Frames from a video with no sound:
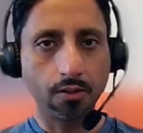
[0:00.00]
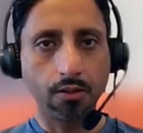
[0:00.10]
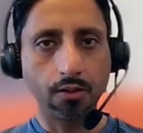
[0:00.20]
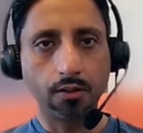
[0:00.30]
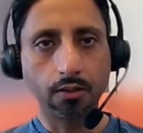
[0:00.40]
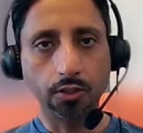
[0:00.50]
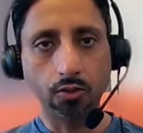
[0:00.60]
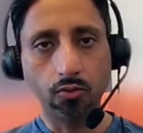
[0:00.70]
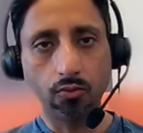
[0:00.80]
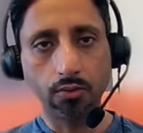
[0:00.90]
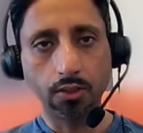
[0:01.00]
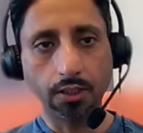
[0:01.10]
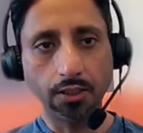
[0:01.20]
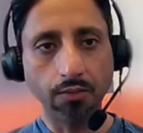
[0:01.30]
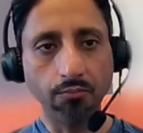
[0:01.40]
So the
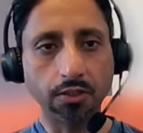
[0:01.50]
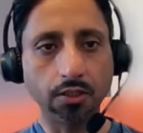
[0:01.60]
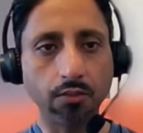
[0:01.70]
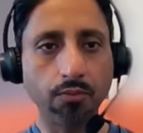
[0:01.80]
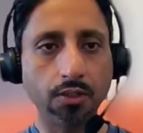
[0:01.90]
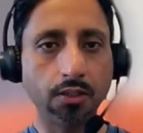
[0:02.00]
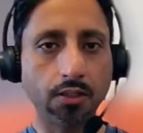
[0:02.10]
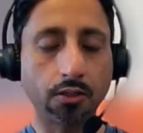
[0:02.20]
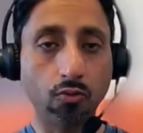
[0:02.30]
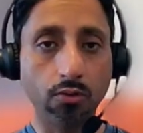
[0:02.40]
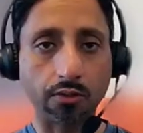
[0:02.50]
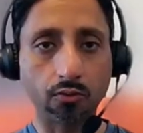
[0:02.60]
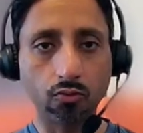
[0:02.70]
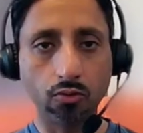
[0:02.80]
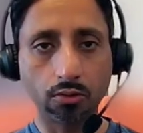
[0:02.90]
income statement is also
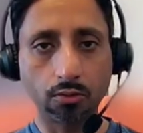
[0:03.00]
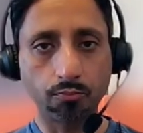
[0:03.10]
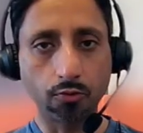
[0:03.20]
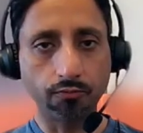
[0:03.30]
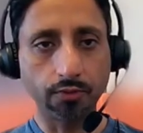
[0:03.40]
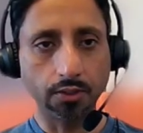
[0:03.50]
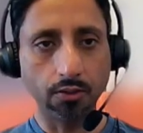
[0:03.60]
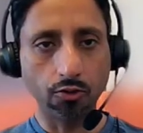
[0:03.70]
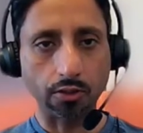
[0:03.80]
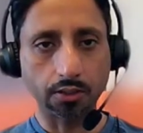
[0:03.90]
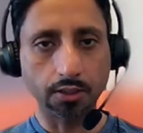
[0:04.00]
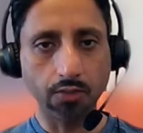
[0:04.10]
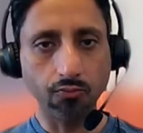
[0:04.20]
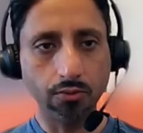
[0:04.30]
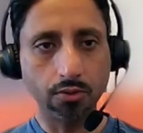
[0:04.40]
called profit and loss
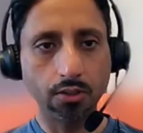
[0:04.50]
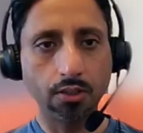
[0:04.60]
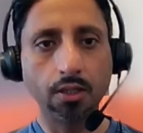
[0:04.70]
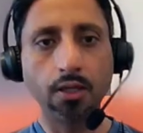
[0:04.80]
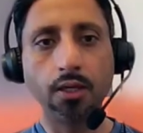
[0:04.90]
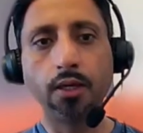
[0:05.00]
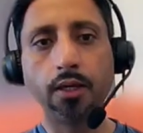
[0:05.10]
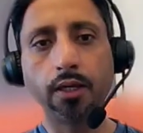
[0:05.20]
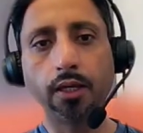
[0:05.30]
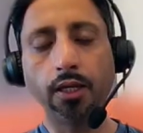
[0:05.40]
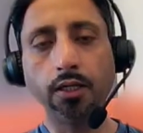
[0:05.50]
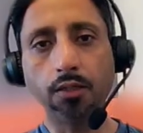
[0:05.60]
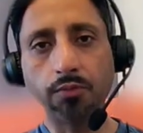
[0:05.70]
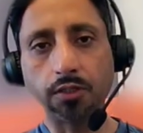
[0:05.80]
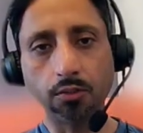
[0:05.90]
account. Income
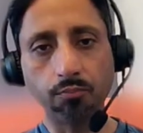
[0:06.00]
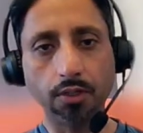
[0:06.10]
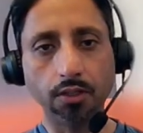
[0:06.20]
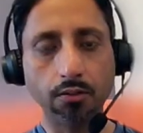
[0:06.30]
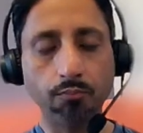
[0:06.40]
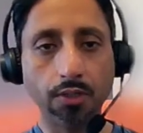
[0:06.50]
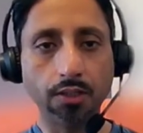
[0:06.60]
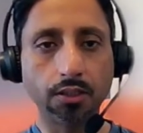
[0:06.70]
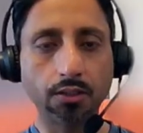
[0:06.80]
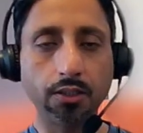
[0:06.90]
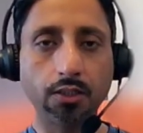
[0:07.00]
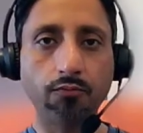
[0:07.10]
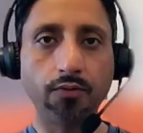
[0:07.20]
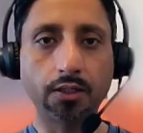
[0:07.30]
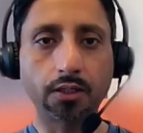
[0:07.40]
statement basically
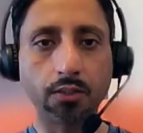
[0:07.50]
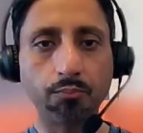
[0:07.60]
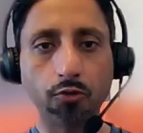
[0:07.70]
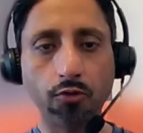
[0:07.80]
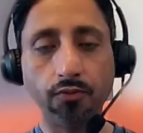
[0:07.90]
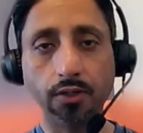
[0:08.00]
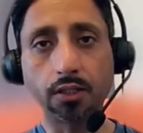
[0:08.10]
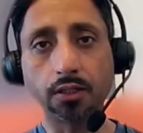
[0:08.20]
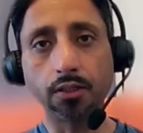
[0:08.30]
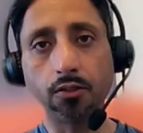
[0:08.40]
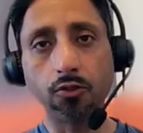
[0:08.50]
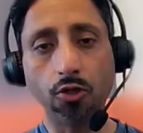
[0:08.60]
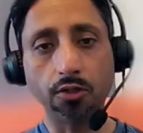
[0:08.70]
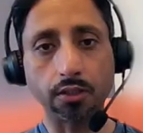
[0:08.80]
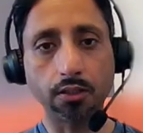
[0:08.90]
reflects the profits and
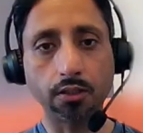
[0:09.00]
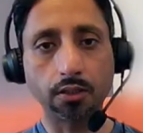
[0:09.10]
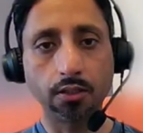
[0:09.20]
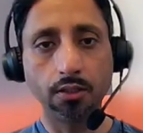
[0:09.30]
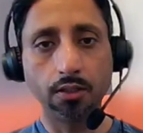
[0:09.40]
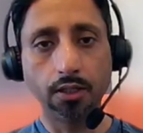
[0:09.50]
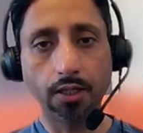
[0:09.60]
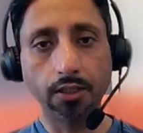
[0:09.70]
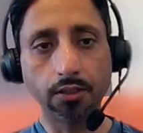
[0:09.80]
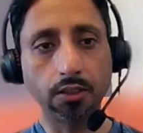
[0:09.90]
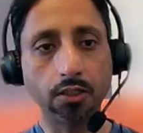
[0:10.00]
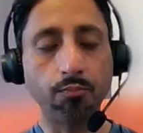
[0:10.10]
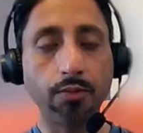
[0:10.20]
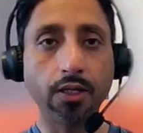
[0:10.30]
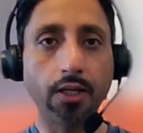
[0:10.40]
losses incurred
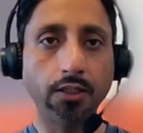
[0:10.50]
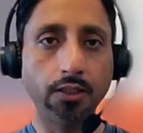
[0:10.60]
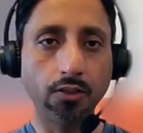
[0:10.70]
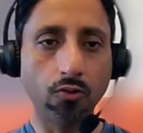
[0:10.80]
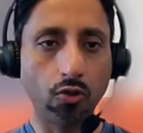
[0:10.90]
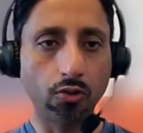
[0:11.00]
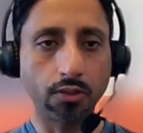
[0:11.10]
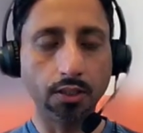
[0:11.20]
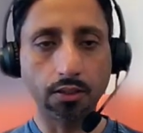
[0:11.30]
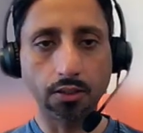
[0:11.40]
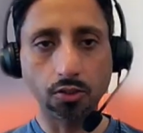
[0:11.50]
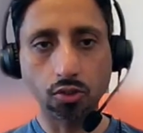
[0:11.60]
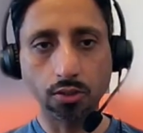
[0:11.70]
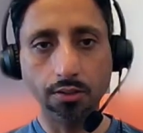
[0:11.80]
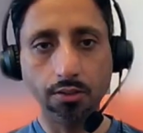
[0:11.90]
by any
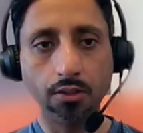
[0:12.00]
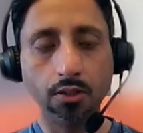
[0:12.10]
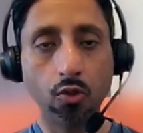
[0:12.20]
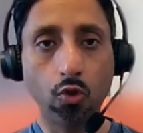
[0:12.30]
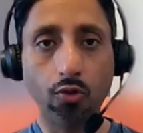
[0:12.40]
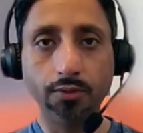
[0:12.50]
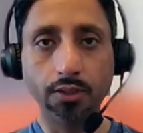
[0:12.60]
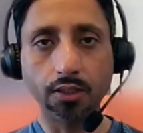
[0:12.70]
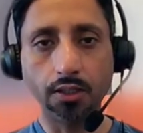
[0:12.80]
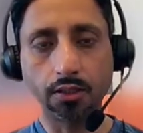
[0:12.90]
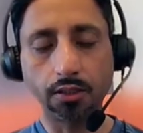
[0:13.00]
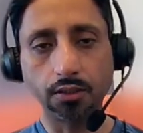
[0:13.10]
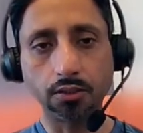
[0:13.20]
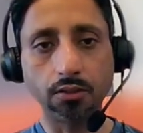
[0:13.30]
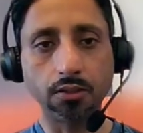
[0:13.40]
organization over a
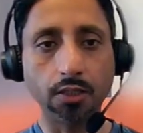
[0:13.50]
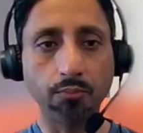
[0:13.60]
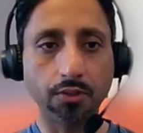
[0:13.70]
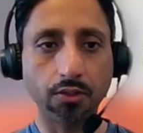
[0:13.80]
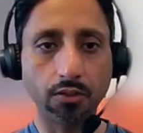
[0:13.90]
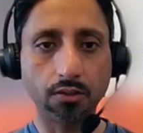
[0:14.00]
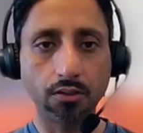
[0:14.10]
certain time period.